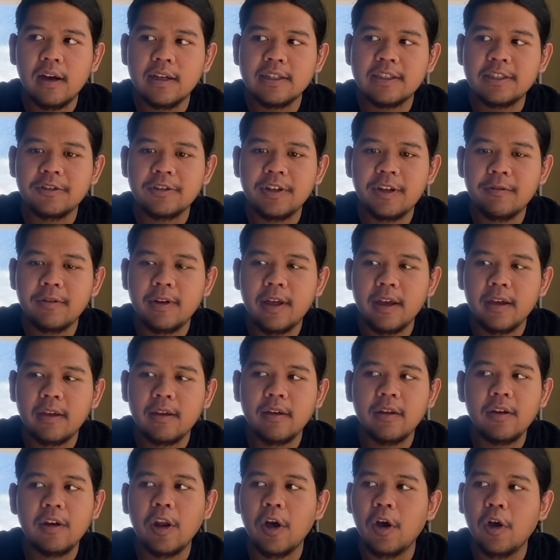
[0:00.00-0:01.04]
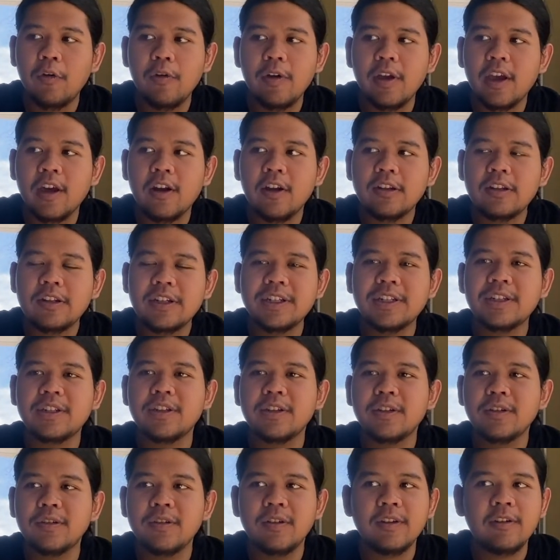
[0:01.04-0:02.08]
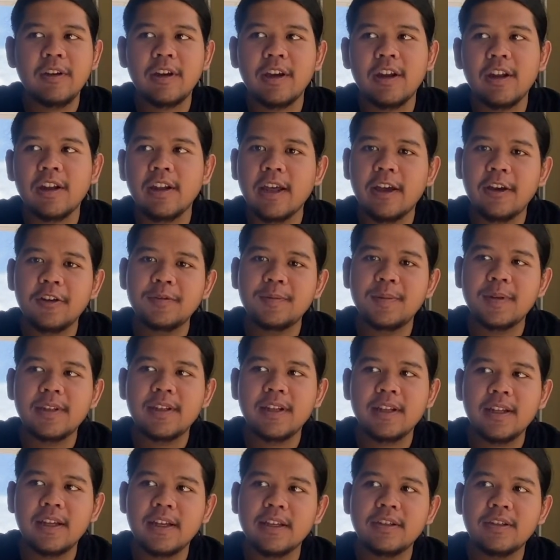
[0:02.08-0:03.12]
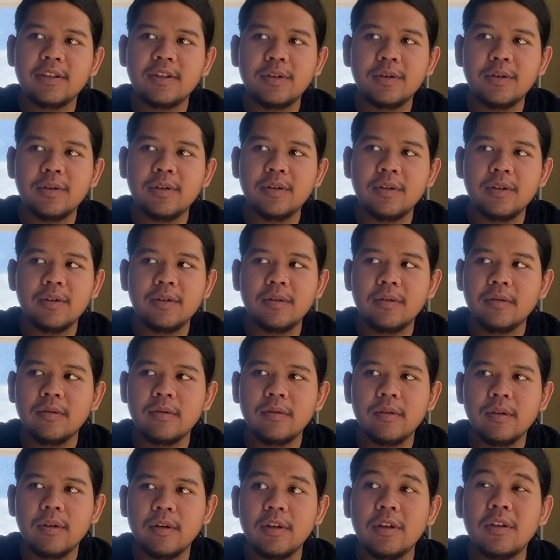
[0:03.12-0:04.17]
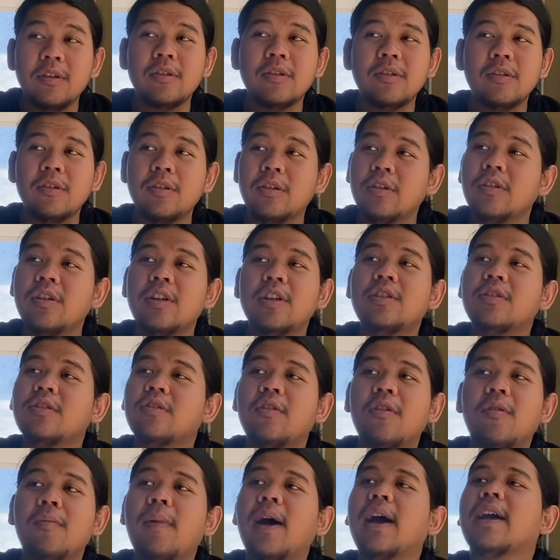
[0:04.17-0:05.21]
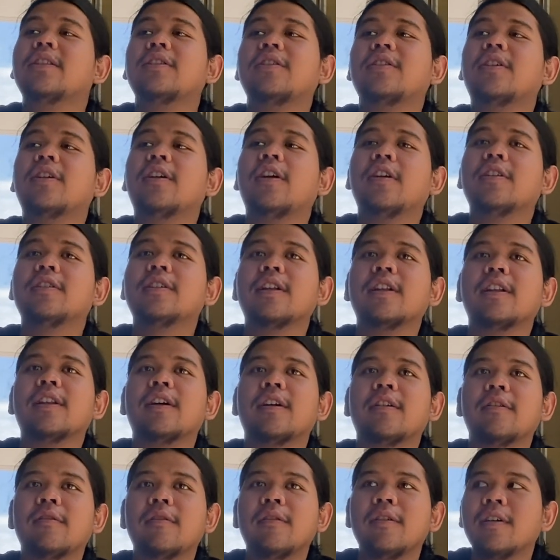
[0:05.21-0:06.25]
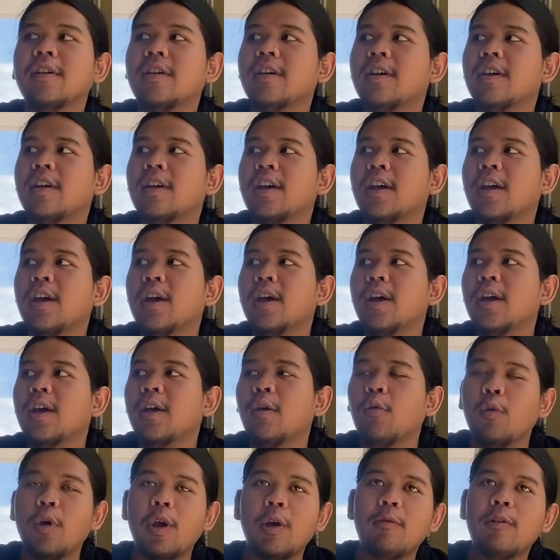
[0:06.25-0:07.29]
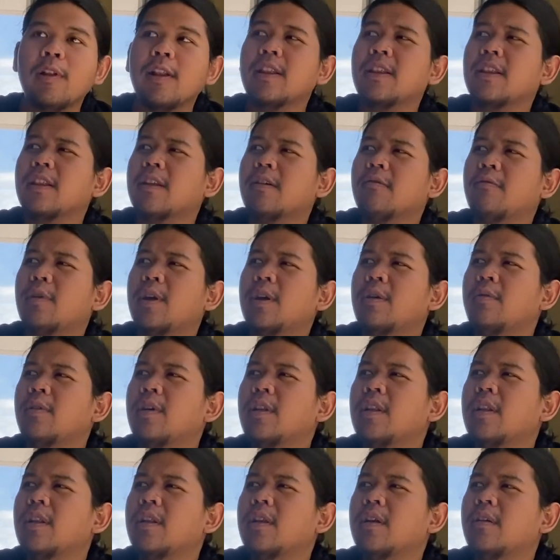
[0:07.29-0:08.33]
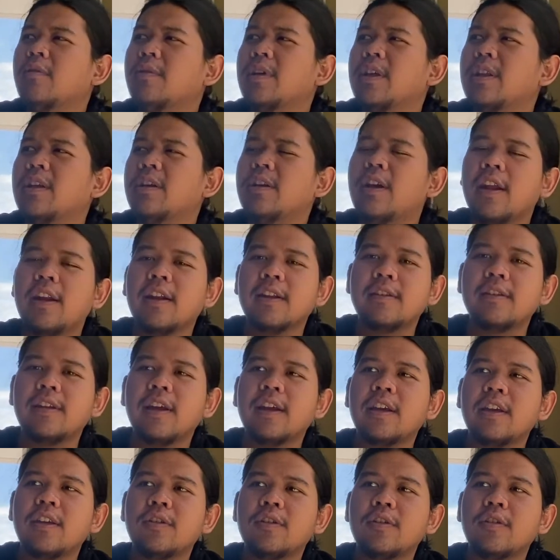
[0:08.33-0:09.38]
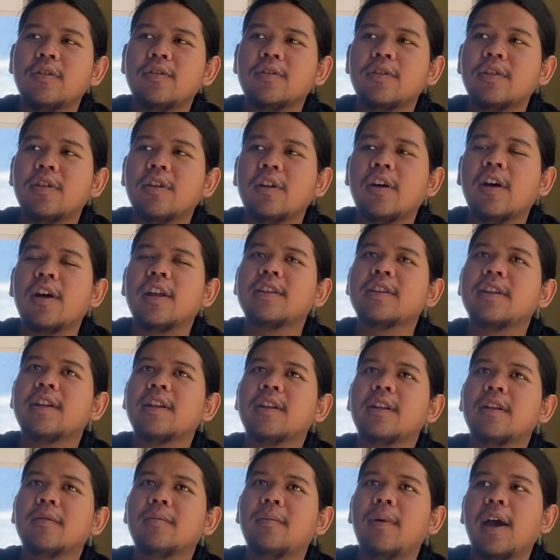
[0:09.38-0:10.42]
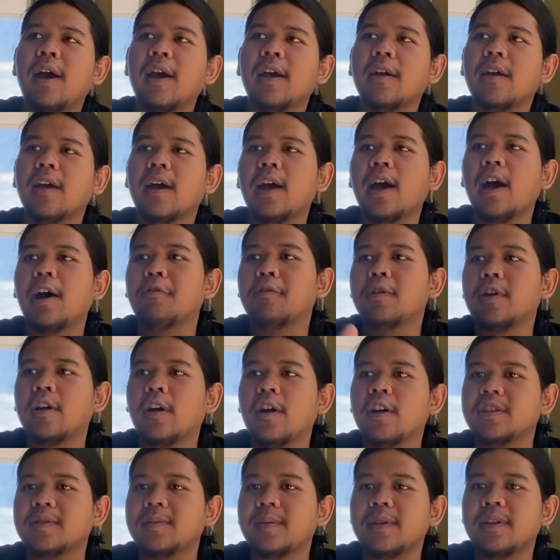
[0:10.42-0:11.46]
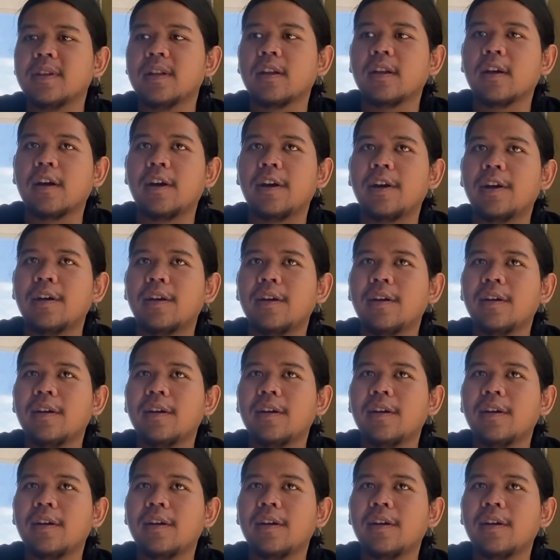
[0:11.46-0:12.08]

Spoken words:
So they were like, no, we cannot treat you. You cannot hospitalize you. You need to go back to your hotel now. We gonna take you to your hotel by our hospital car.